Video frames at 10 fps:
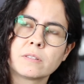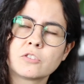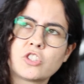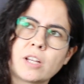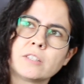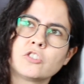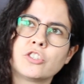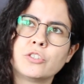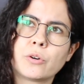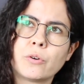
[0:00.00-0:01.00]

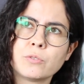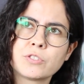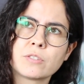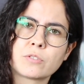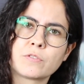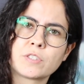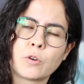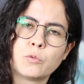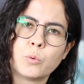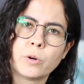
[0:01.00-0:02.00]
challenging your own sense of
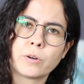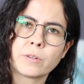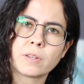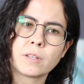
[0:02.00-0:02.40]
self-worth,